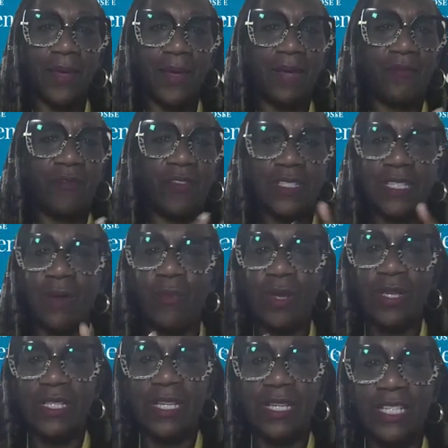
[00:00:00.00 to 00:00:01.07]
If for some
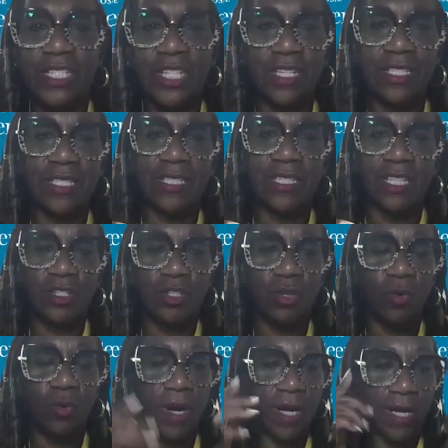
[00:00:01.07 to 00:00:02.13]
reason the
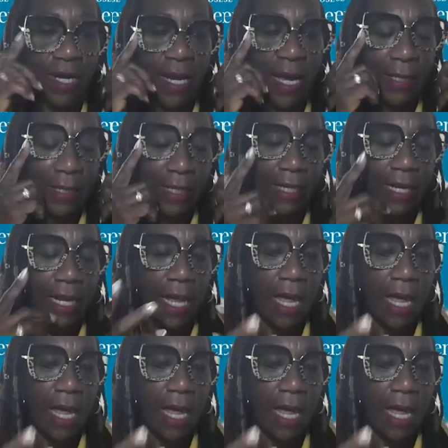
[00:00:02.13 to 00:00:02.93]
two weren't connecting.